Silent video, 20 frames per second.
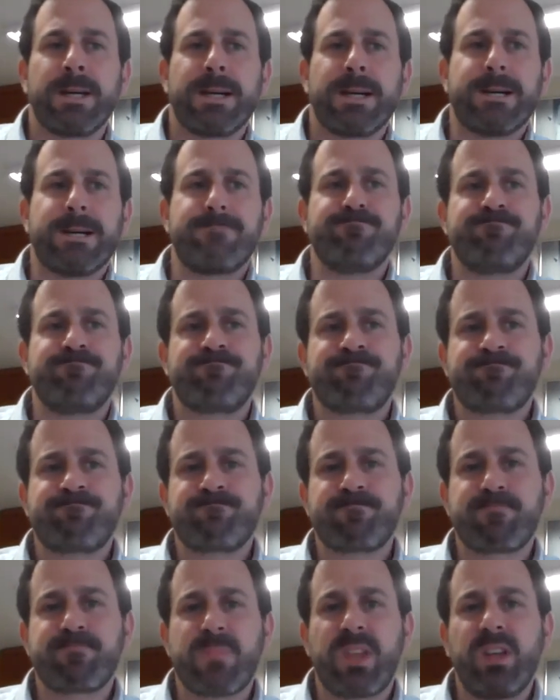
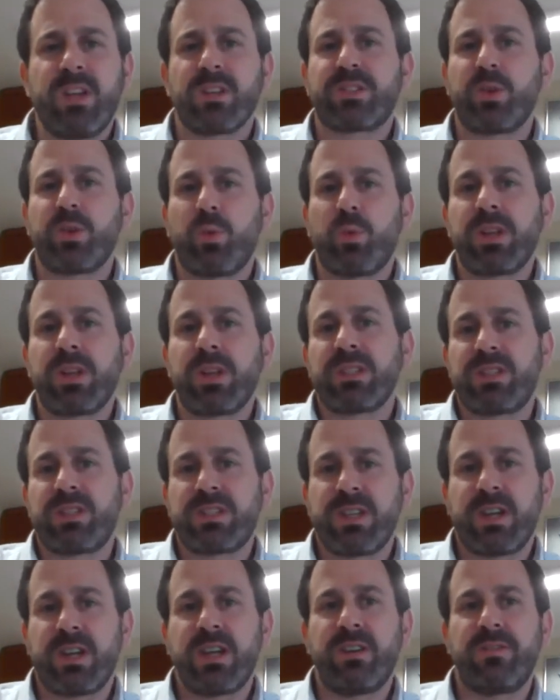You know, so where does this
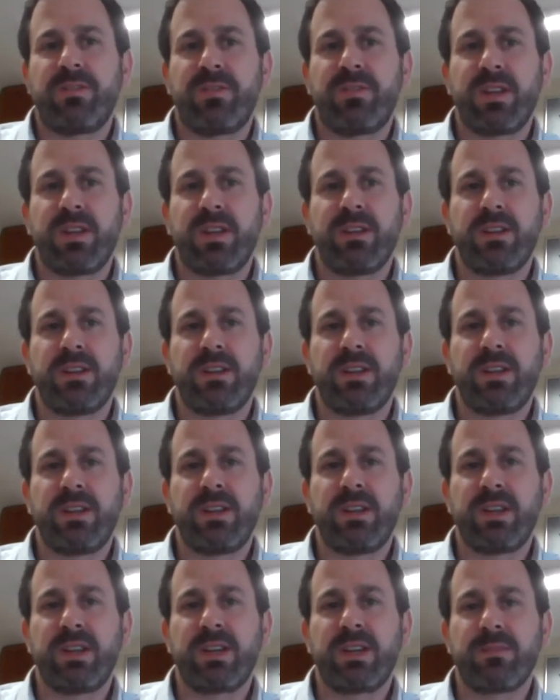study fit
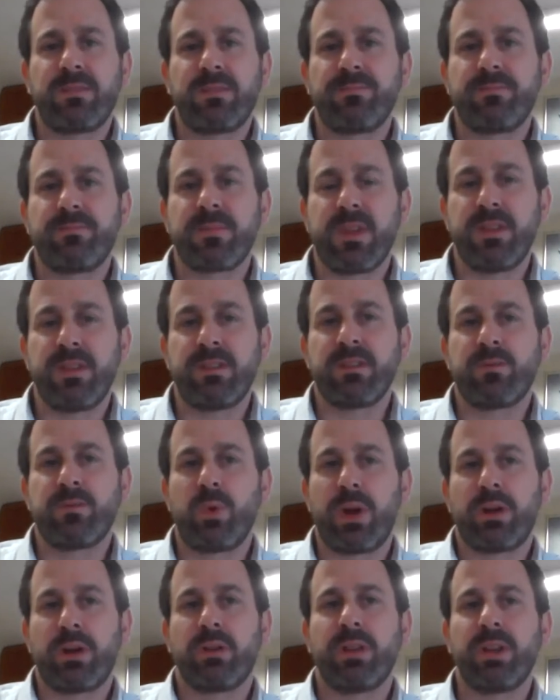in the
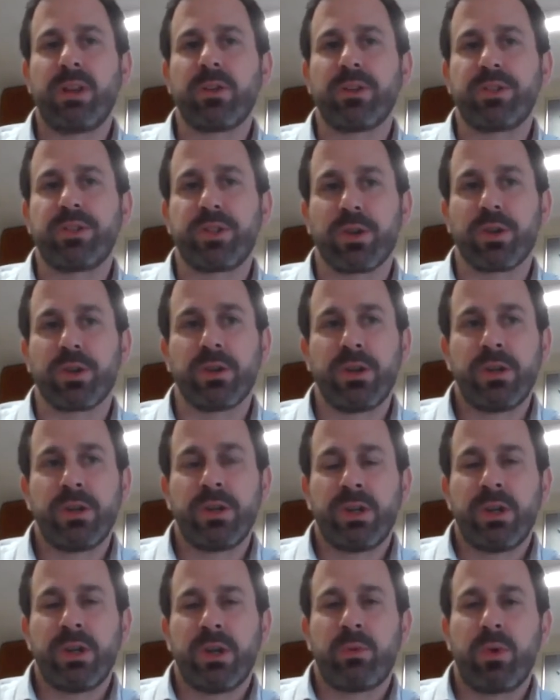wider literature?
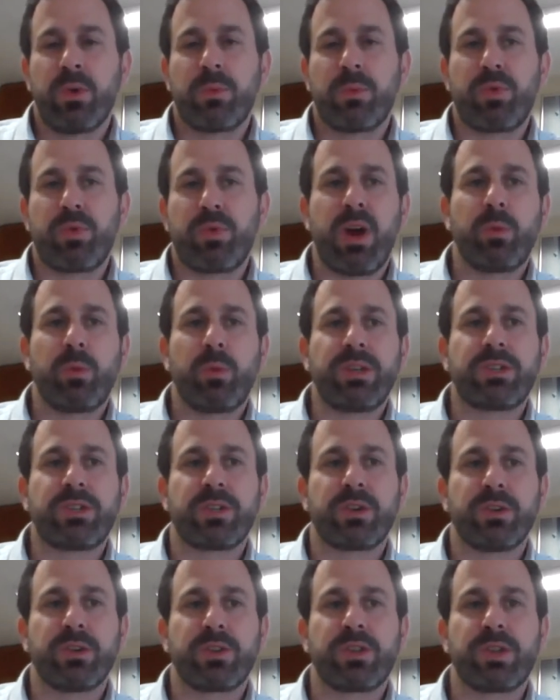Well, prior
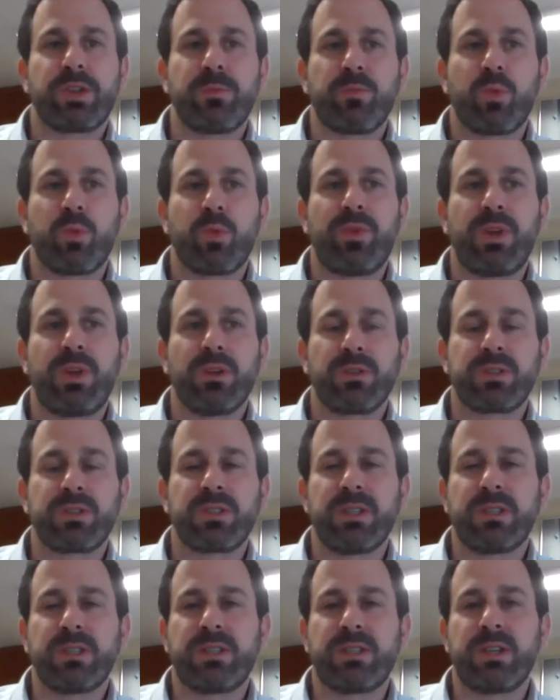research reveals
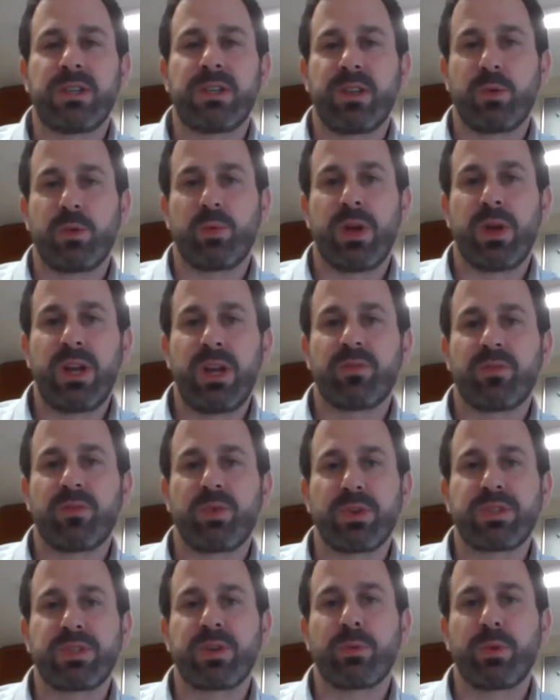that the rate of
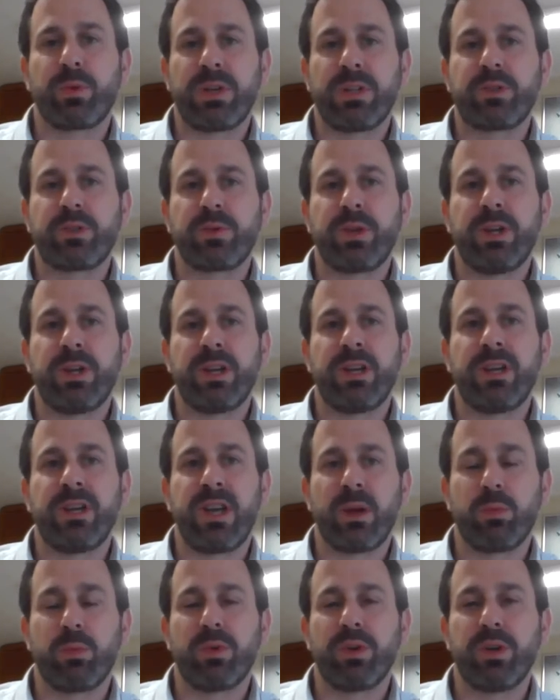prisoner reentry in a
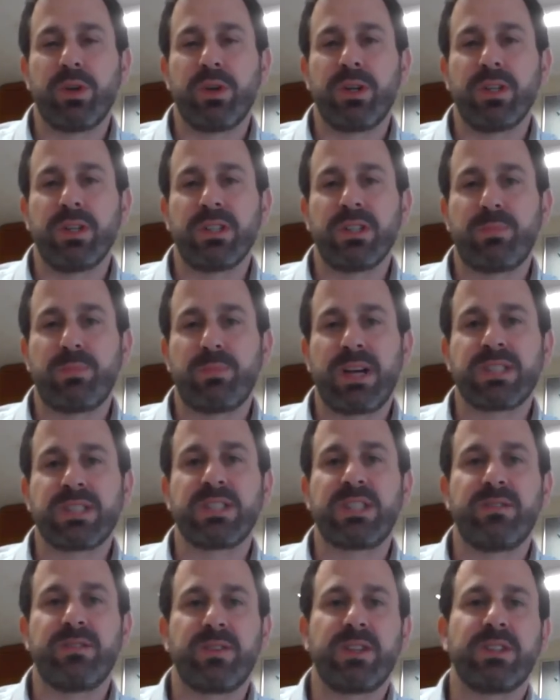neighborhood is
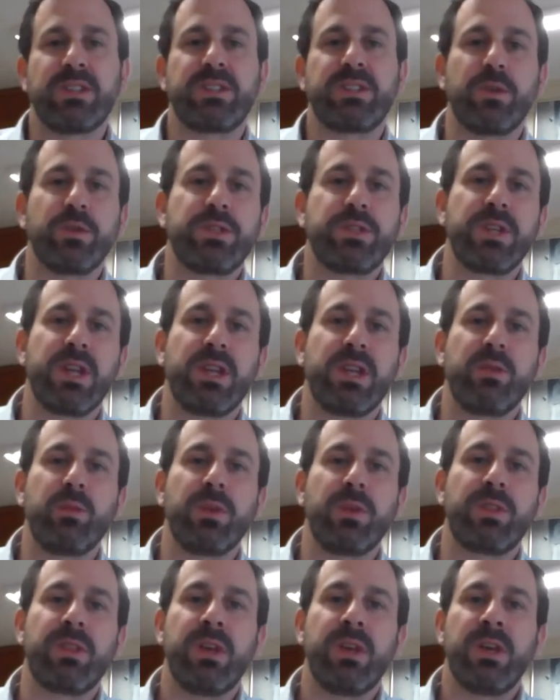positively associated
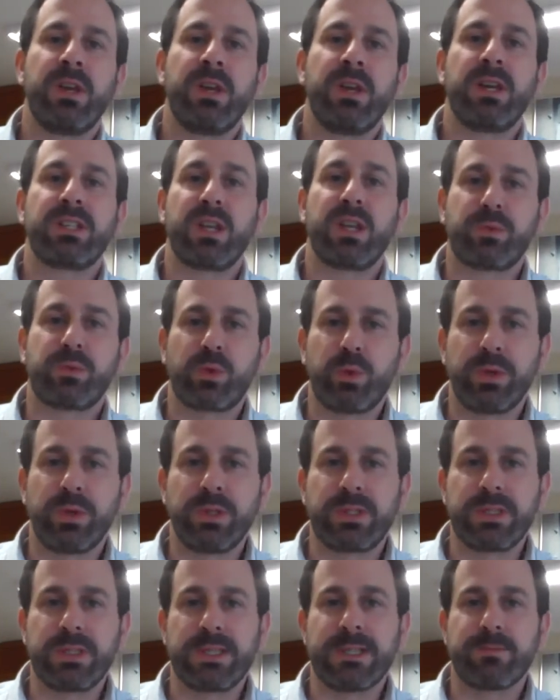with
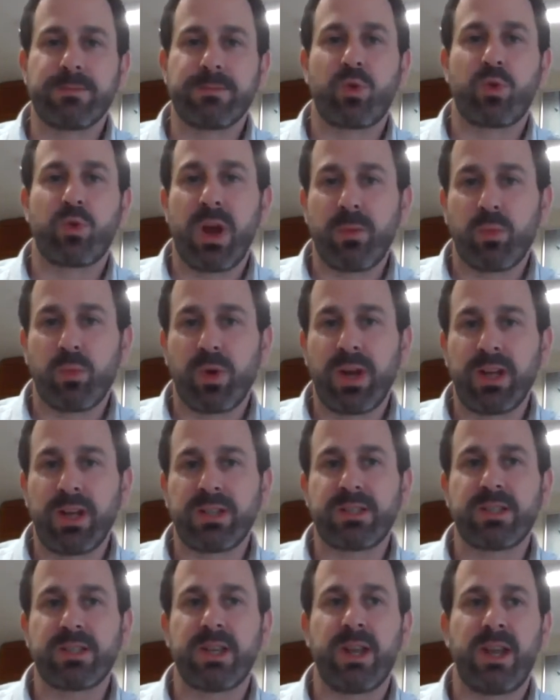subsequent crime
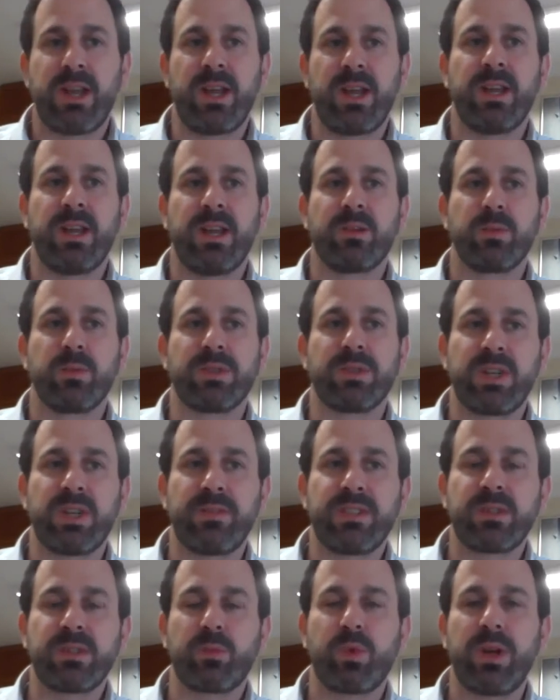rates and
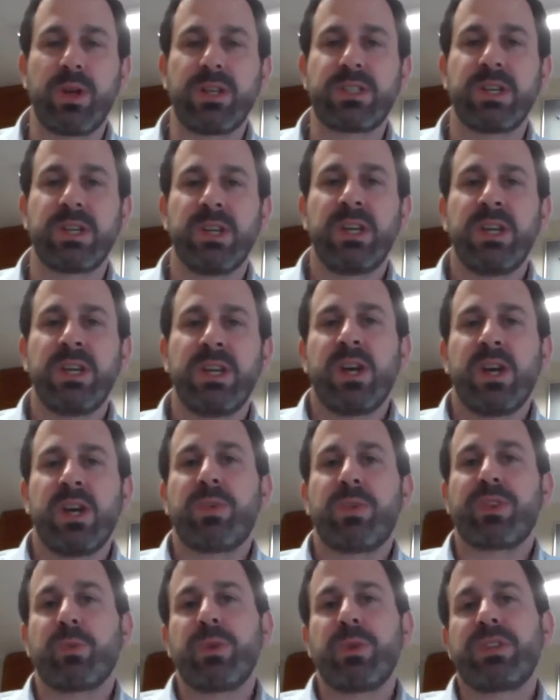recidivism rates,
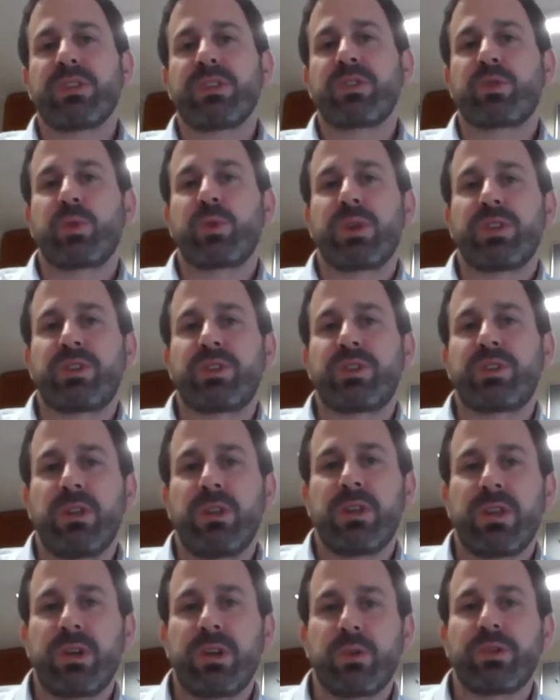but the research
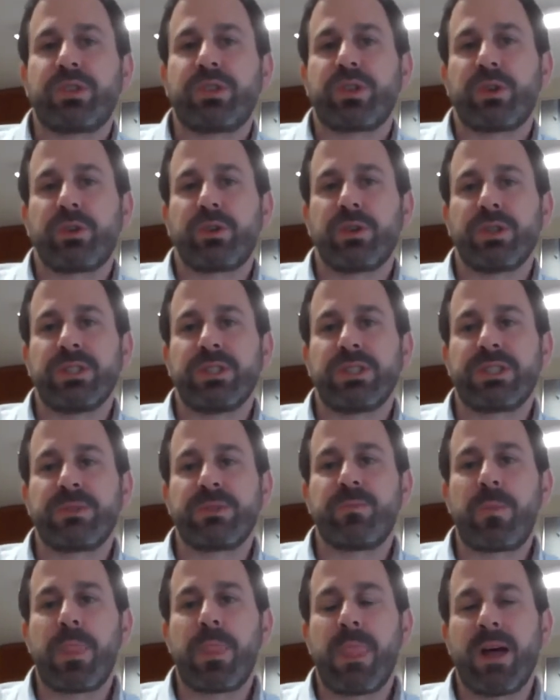literature is